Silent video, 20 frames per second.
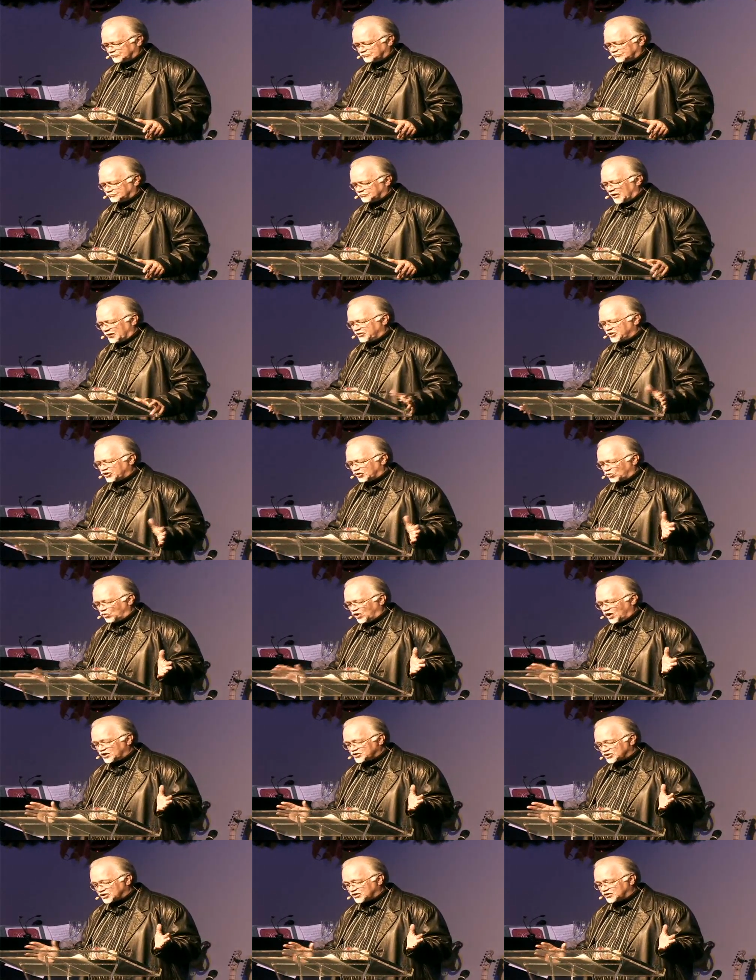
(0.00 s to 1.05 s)
Maybe there
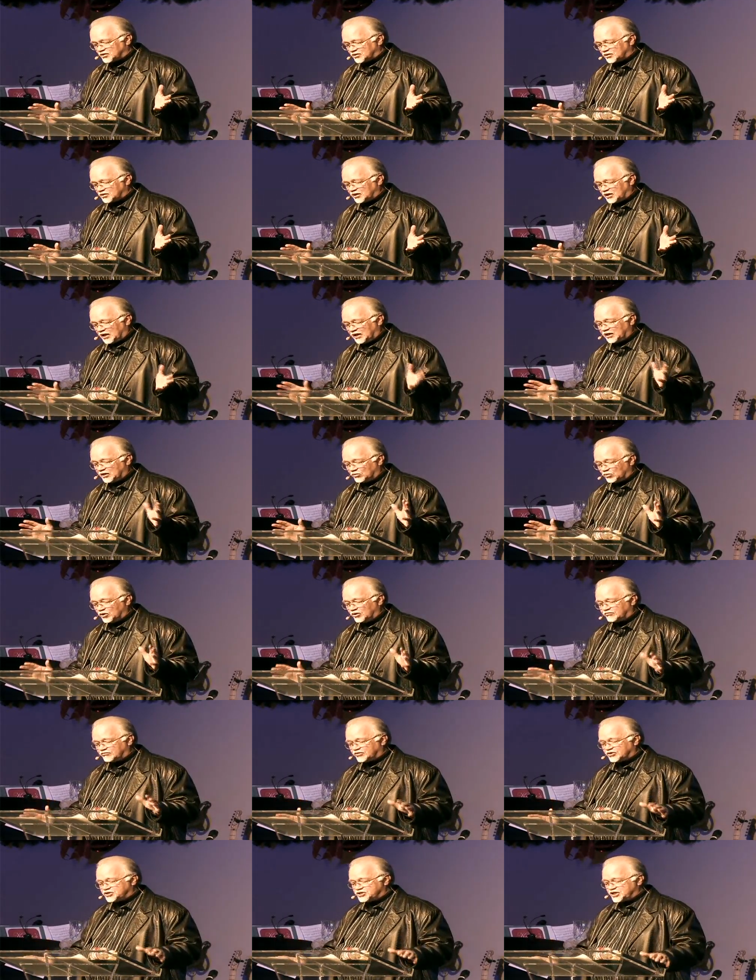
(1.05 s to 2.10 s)
wasn't any room
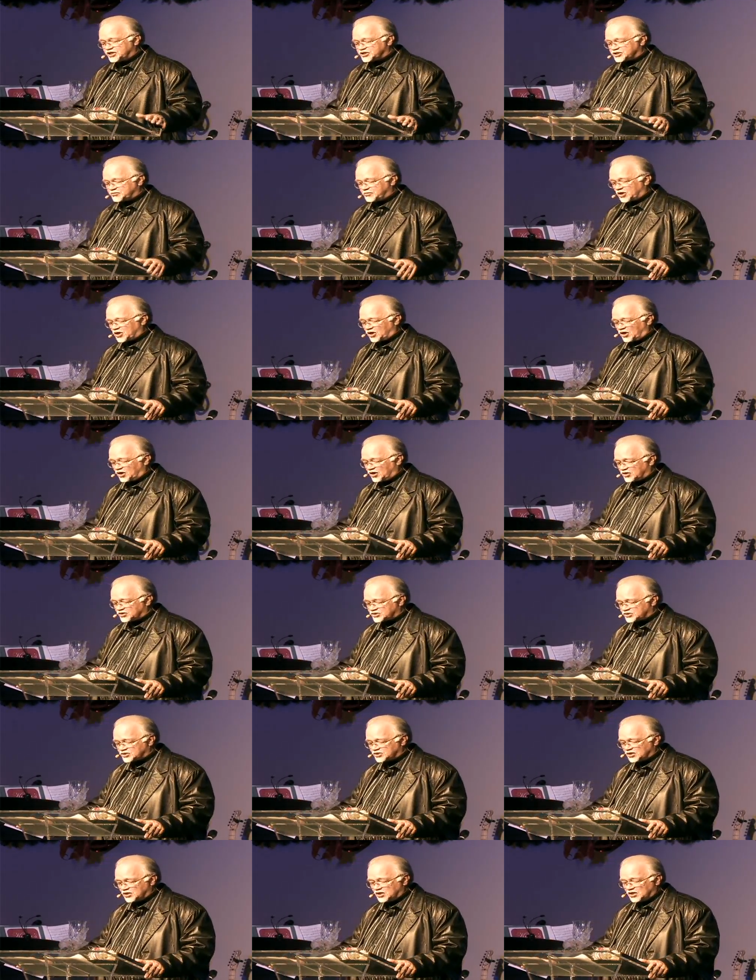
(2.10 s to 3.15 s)
for Jesus because
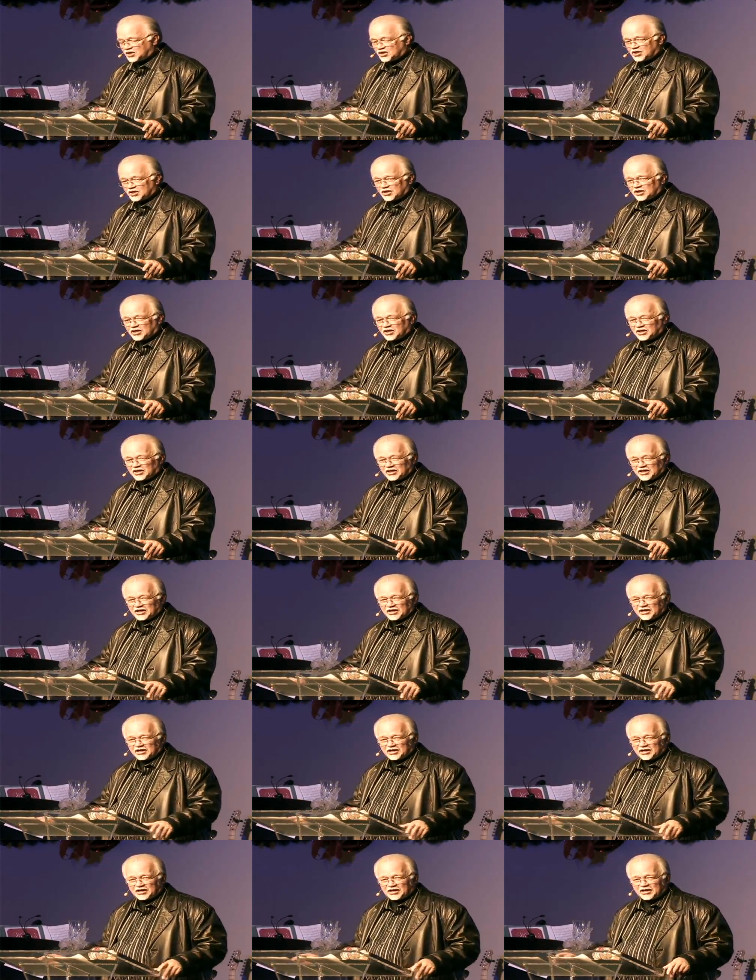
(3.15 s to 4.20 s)

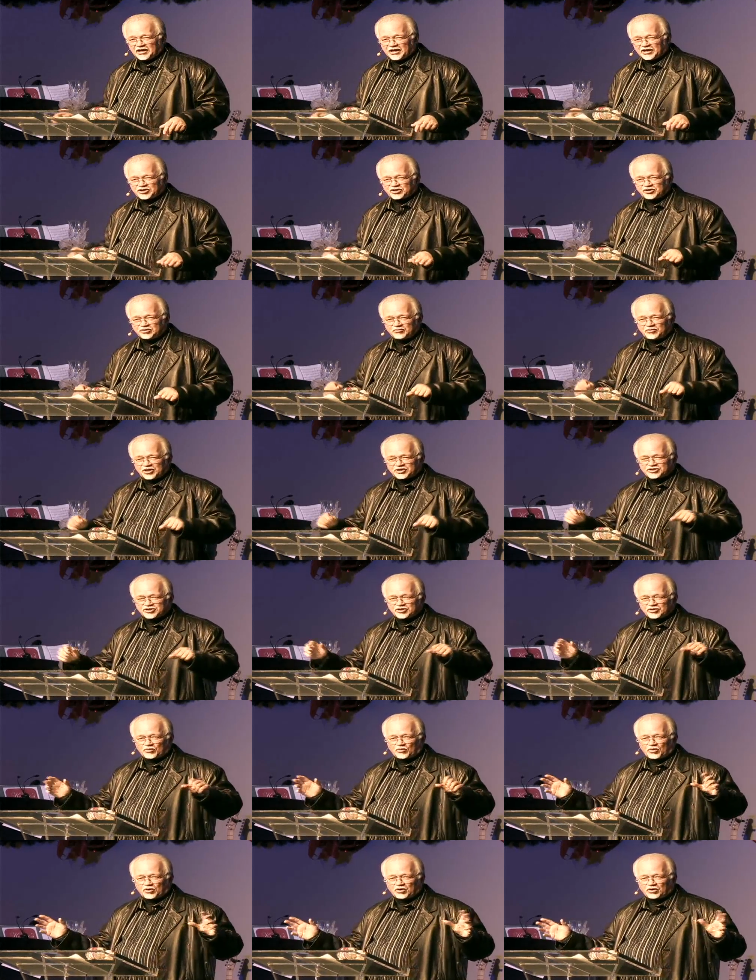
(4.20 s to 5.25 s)
he had too much of the
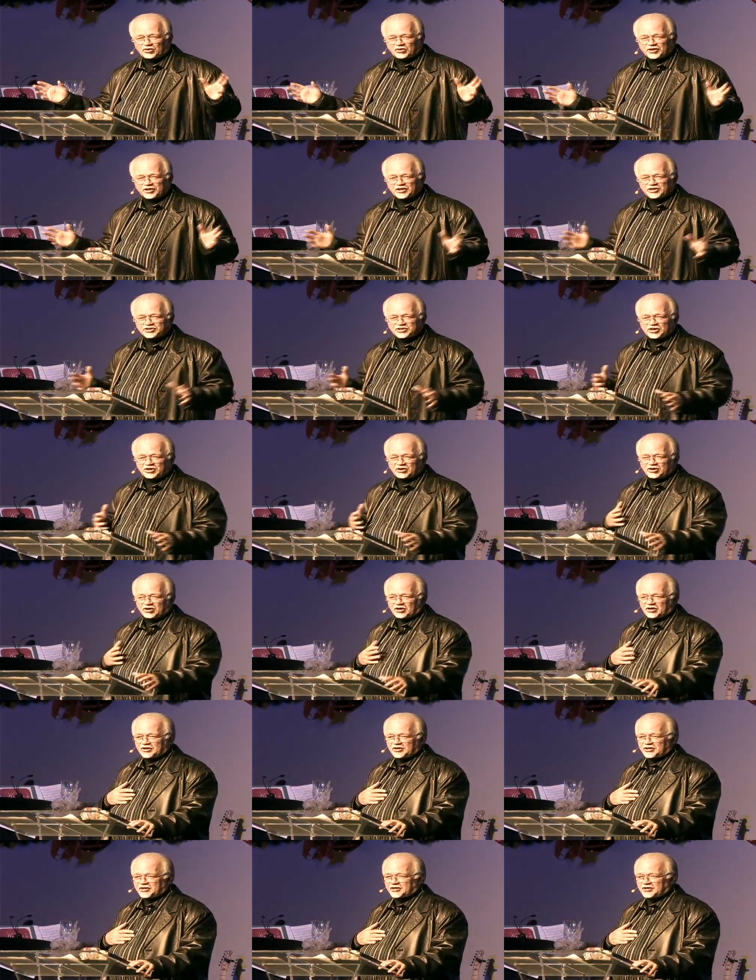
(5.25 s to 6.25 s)
world in his heart.